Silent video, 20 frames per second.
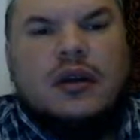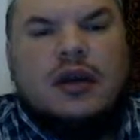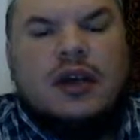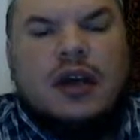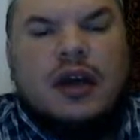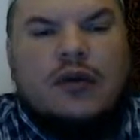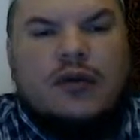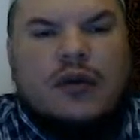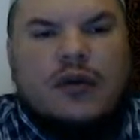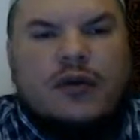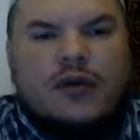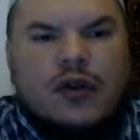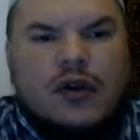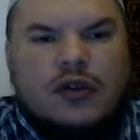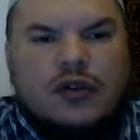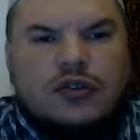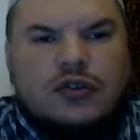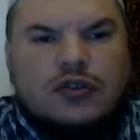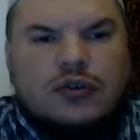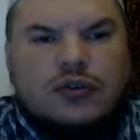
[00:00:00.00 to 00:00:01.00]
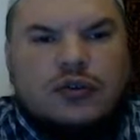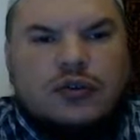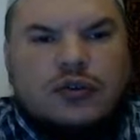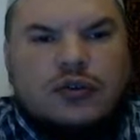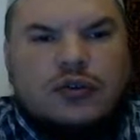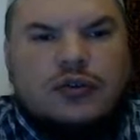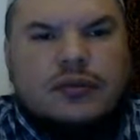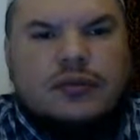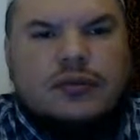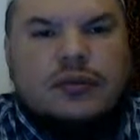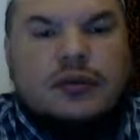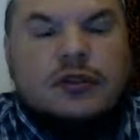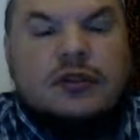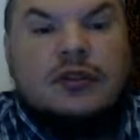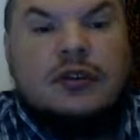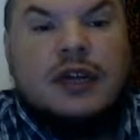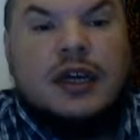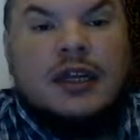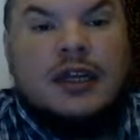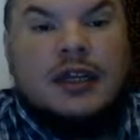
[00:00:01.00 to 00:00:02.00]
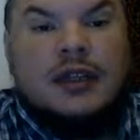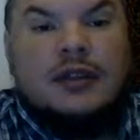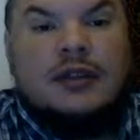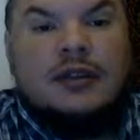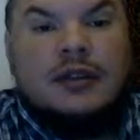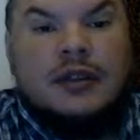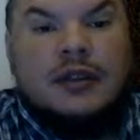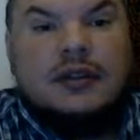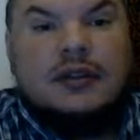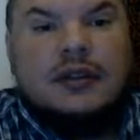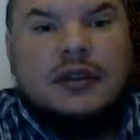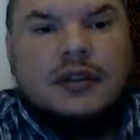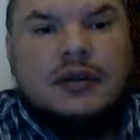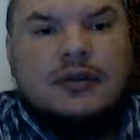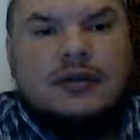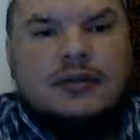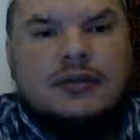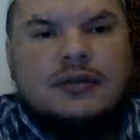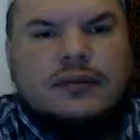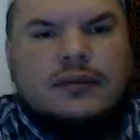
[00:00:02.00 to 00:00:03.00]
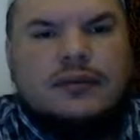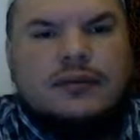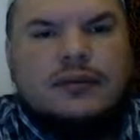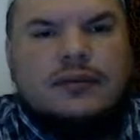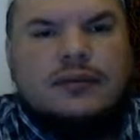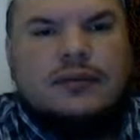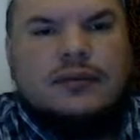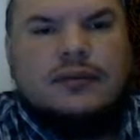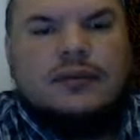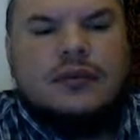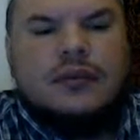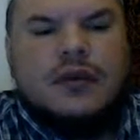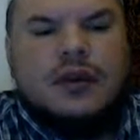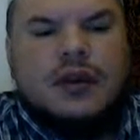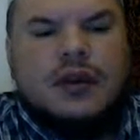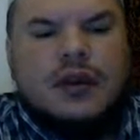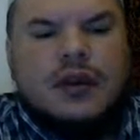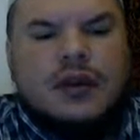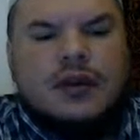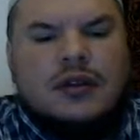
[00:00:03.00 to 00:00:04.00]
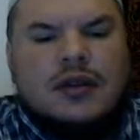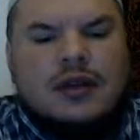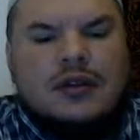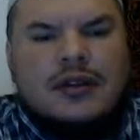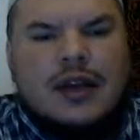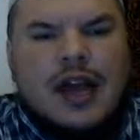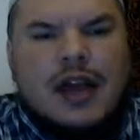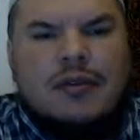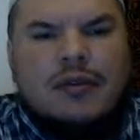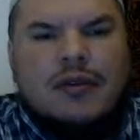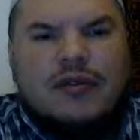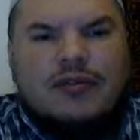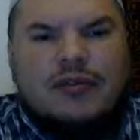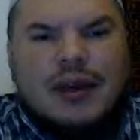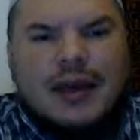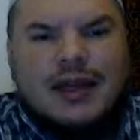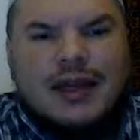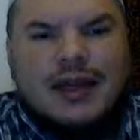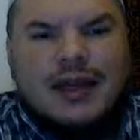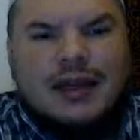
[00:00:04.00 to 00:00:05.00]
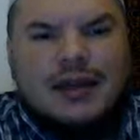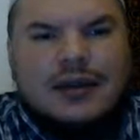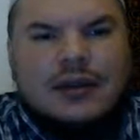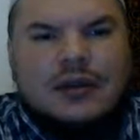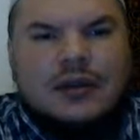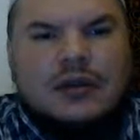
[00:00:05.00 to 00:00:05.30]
can refer to study in detail, the time of Mecca.